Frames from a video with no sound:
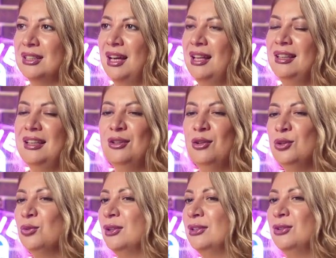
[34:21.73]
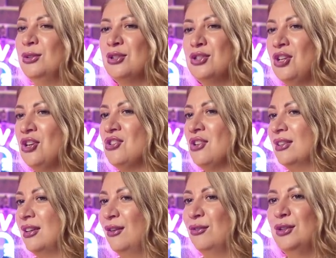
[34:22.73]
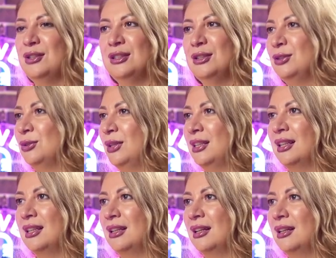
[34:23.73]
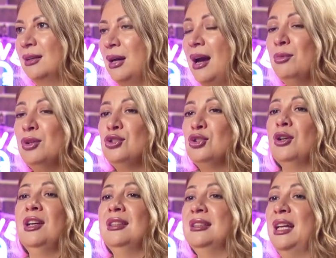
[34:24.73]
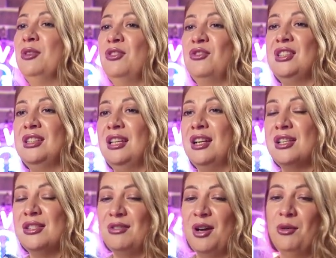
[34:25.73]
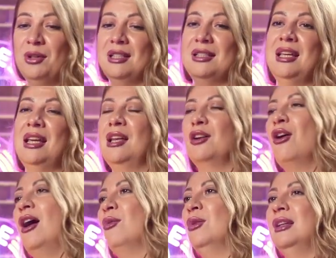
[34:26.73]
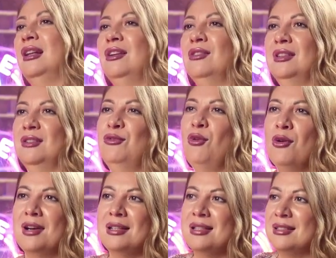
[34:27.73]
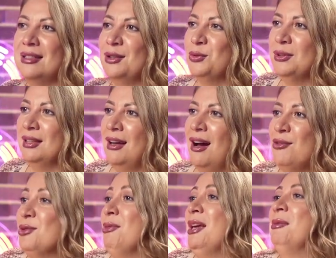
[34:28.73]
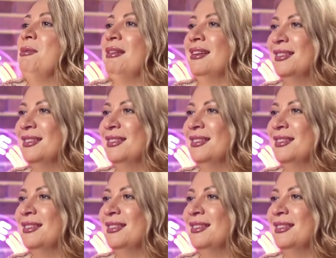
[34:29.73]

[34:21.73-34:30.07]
And they don't want to exchange that comfort into anything. I'm not sure in 10, 15 years if I want to say like, oh, I want to live in the forest, in a wooden house. Maybe.